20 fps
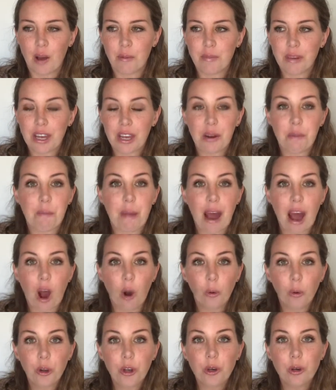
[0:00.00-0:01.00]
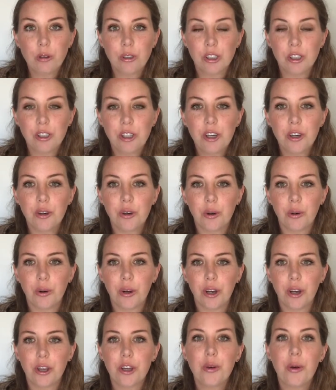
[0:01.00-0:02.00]
can empower you to do,
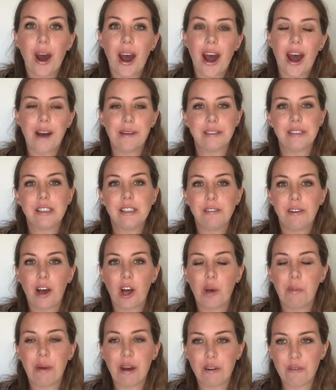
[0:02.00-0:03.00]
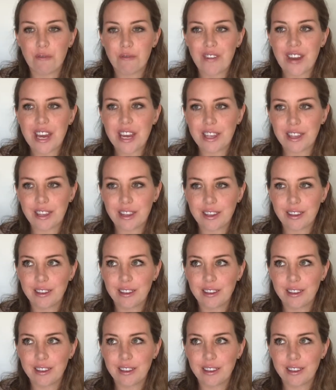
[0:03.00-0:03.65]
you have to develop a faith,